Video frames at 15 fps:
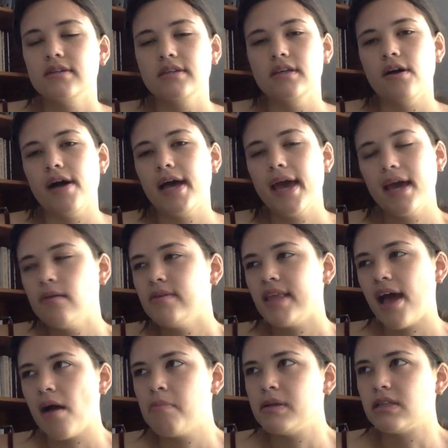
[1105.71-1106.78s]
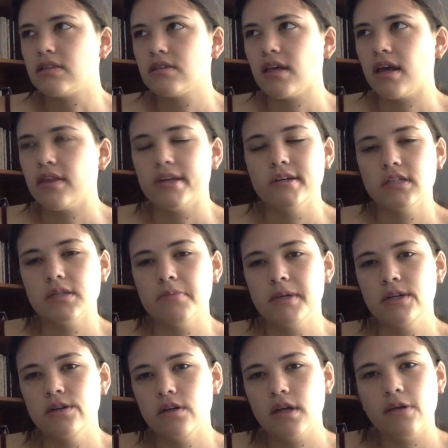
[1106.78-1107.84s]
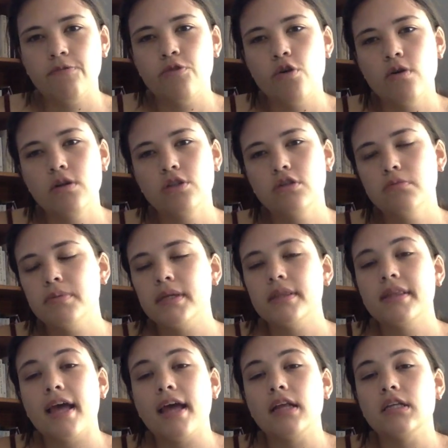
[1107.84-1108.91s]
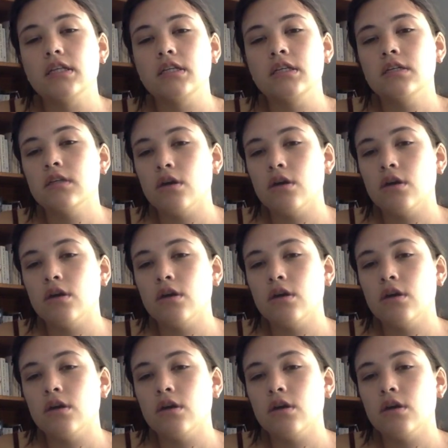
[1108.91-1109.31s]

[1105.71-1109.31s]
I hate when that happens. Like, there's something you're looking forward to, but then,